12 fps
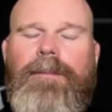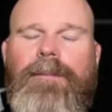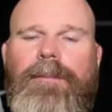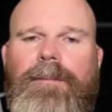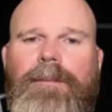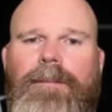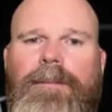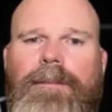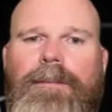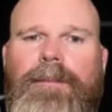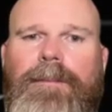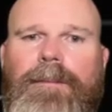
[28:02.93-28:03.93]

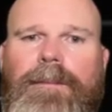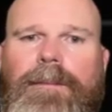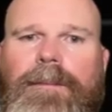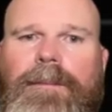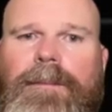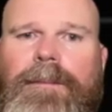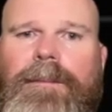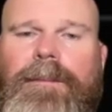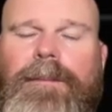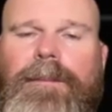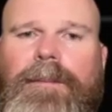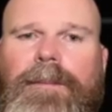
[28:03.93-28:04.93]

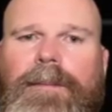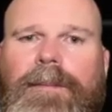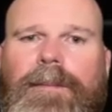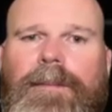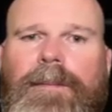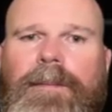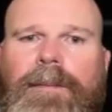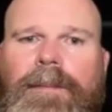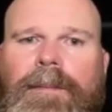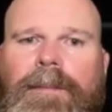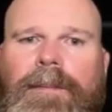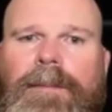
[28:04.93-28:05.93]

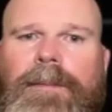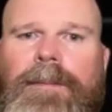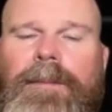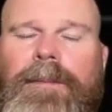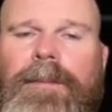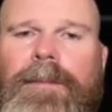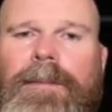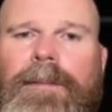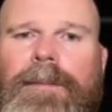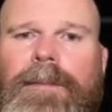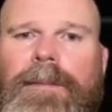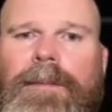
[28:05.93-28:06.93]

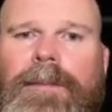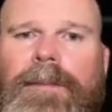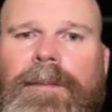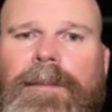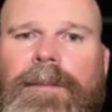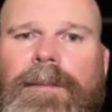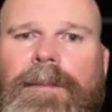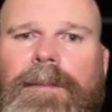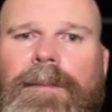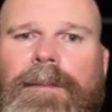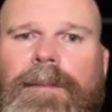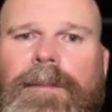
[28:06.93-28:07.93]

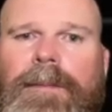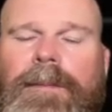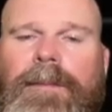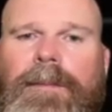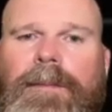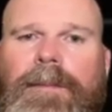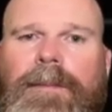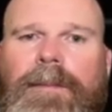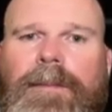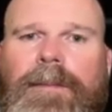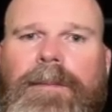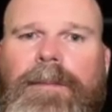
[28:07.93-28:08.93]

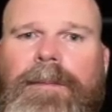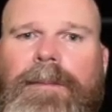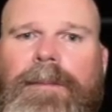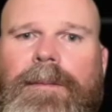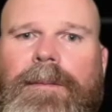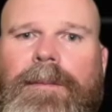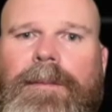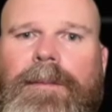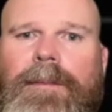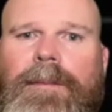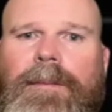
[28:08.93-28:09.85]
[no speech]